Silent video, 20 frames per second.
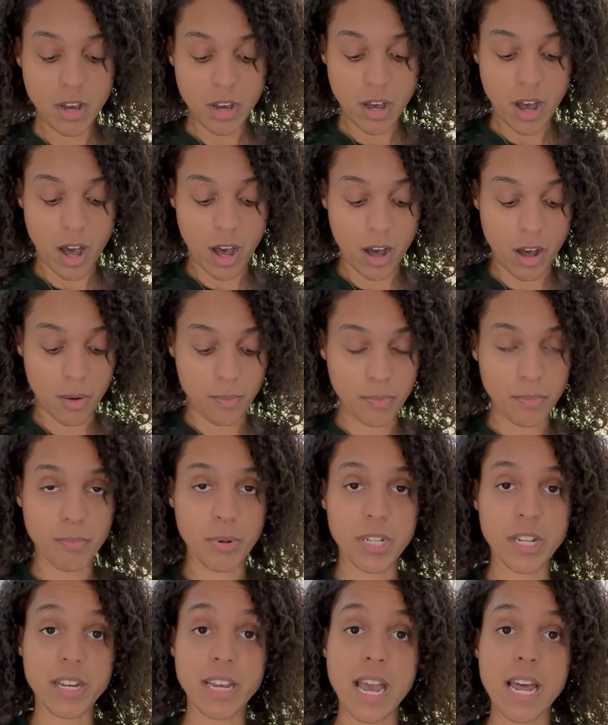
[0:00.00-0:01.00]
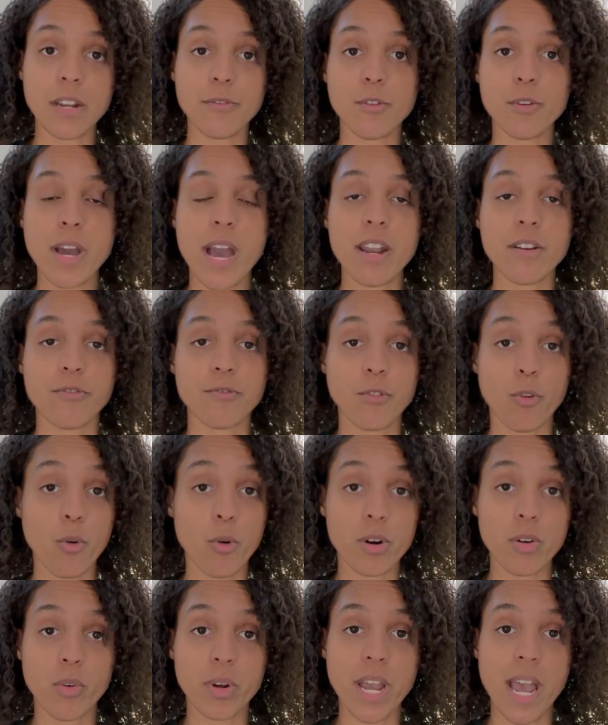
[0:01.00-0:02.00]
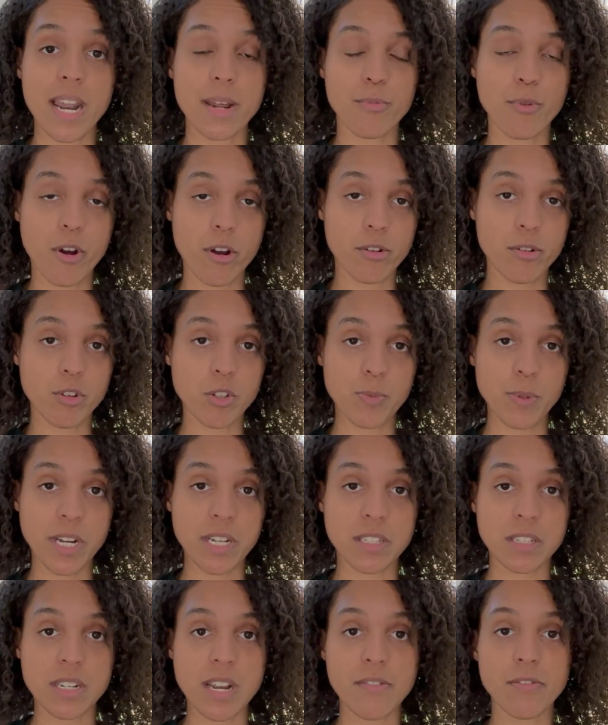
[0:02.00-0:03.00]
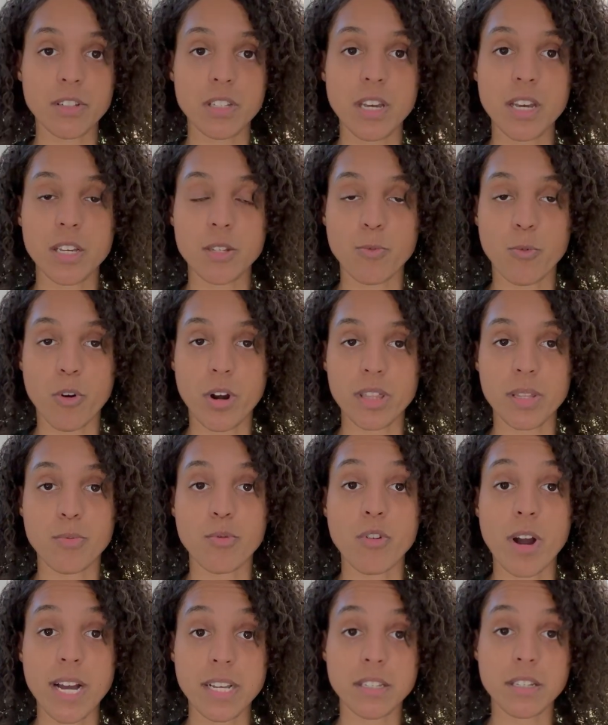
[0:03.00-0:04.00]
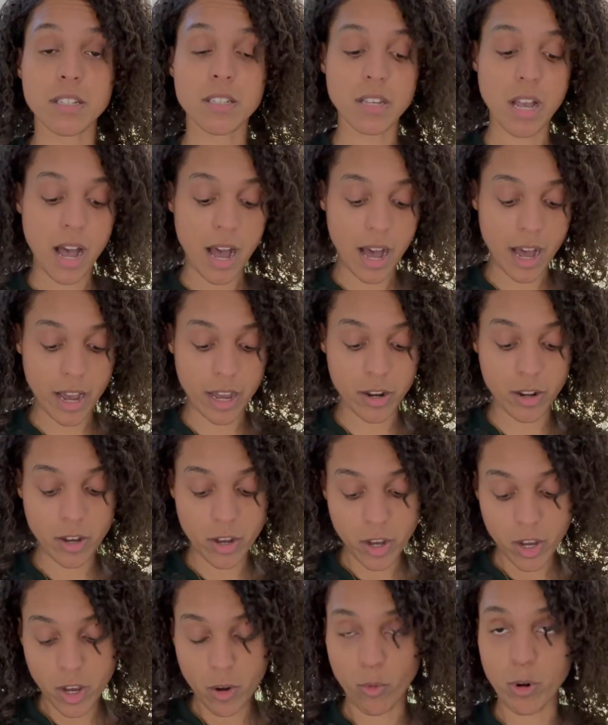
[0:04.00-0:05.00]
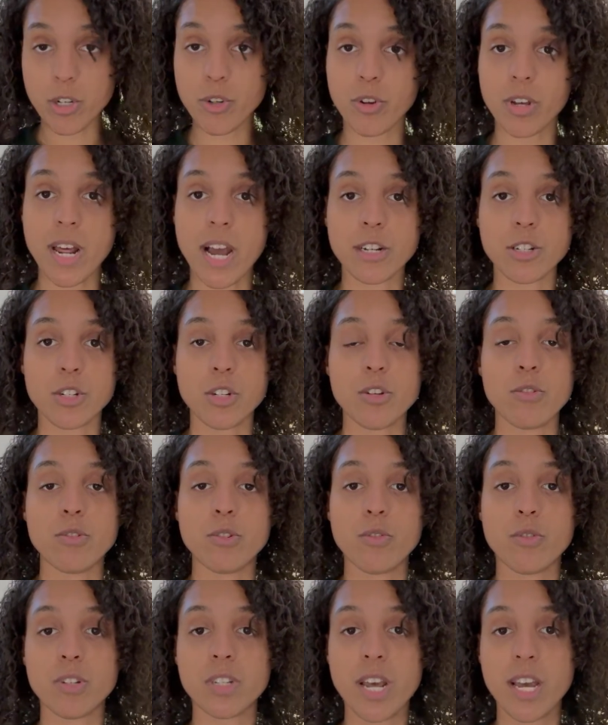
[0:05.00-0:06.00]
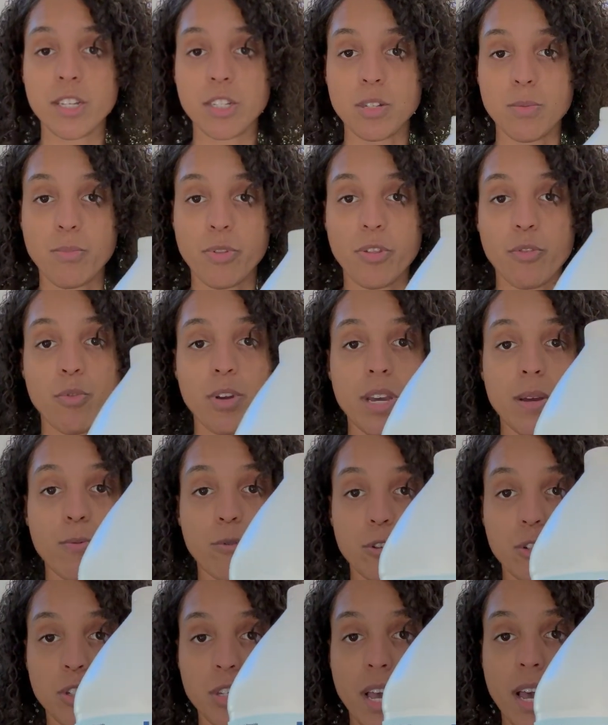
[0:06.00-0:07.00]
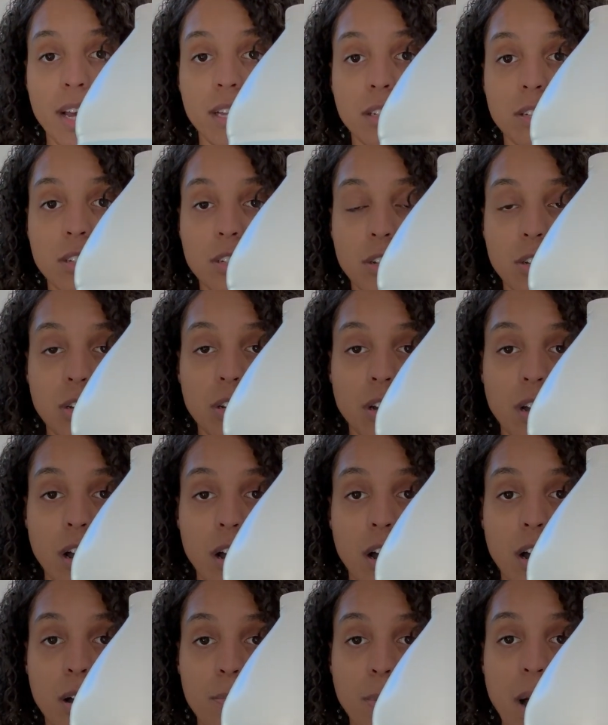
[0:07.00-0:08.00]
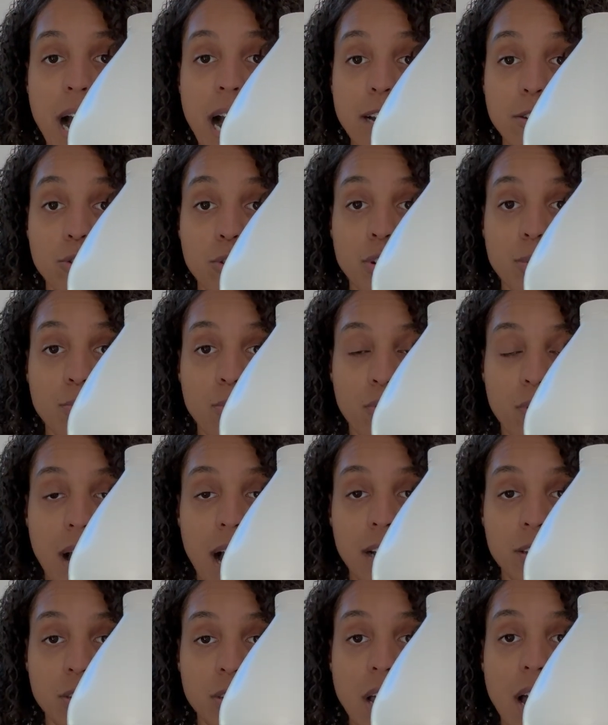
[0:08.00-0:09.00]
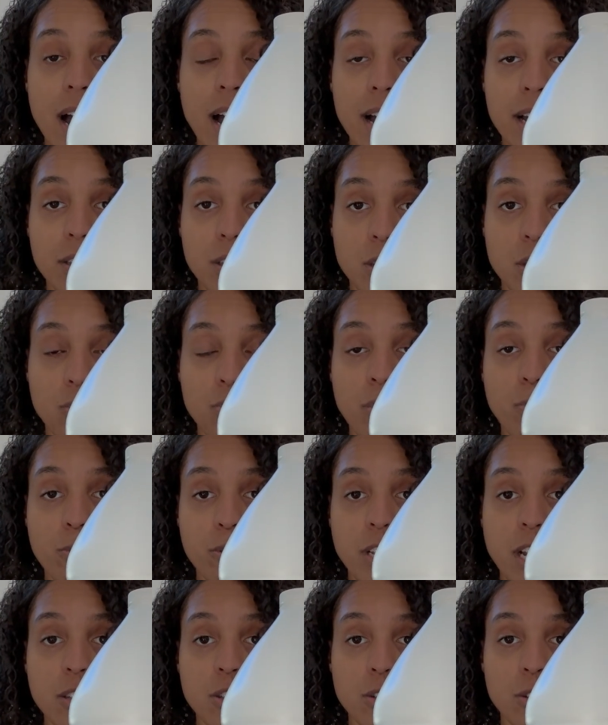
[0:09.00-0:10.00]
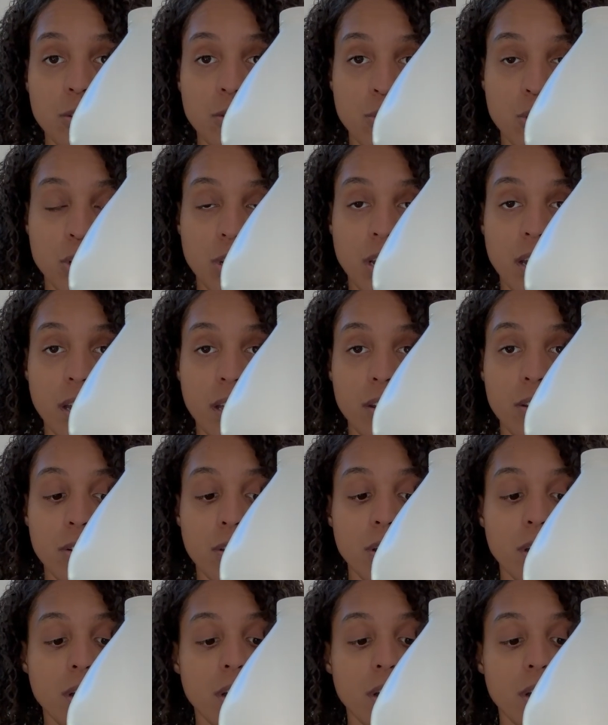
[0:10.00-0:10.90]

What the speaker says: But again, if you can't afford organic produce, because it definitely is more on the pricey side, what you can actually do is you can take some 3% hydrogen peroxide, this 3% solution,